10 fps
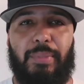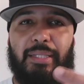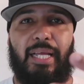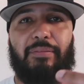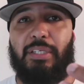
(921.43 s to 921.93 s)

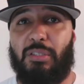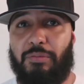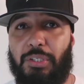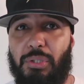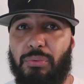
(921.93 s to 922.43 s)
It'll make
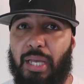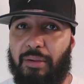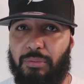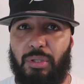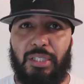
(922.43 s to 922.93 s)
life easier for
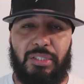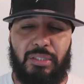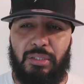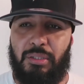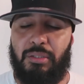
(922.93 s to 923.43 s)
you and
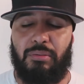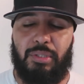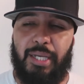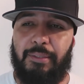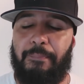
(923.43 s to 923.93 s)
for us,
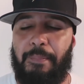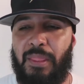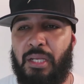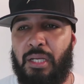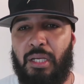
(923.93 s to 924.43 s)

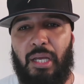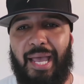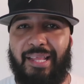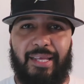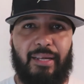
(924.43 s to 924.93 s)
okay?
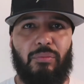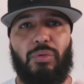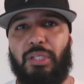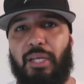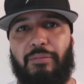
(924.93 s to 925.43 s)

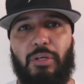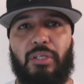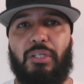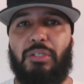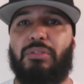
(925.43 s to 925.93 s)
And then
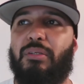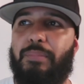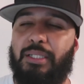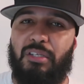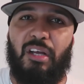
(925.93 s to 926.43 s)
if you're
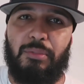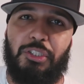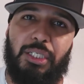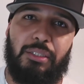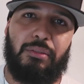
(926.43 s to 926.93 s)
gonna use the
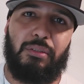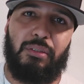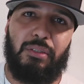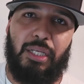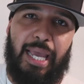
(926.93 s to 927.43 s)
big tall
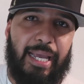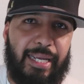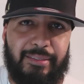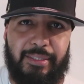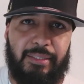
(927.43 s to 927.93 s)
machine,
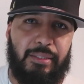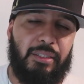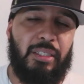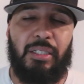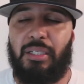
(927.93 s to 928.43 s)
the
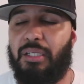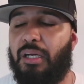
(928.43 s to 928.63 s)
AIT,